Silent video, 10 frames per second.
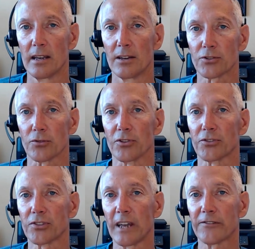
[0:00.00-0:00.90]
So the
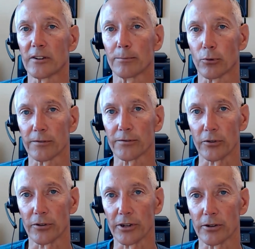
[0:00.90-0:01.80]
safer a
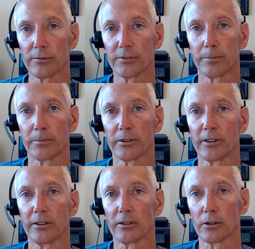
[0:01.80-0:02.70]
portfolio,
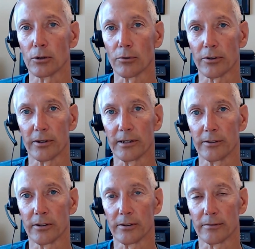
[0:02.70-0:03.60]
typically the lower
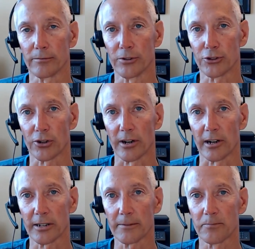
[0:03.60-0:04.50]
the return
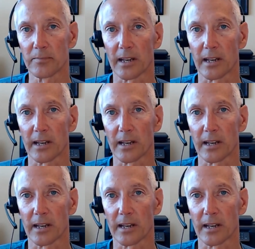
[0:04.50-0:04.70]
on it,